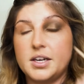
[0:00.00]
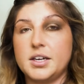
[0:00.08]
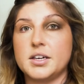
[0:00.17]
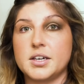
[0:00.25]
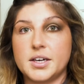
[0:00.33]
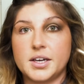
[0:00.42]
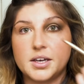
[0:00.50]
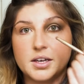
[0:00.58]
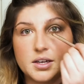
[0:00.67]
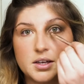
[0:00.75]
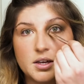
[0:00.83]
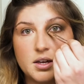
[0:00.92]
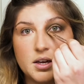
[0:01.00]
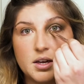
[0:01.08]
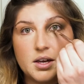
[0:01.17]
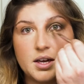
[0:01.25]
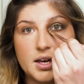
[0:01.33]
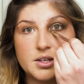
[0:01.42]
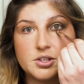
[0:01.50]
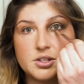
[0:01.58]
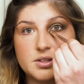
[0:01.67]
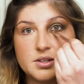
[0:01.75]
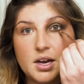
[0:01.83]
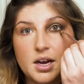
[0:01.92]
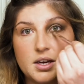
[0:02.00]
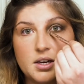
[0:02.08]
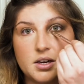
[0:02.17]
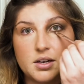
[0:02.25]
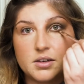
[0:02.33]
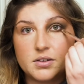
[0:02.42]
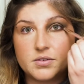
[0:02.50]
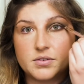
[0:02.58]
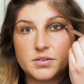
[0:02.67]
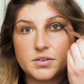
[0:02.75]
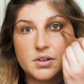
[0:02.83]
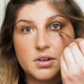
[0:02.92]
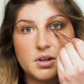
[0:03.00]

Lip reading: area, it just kind of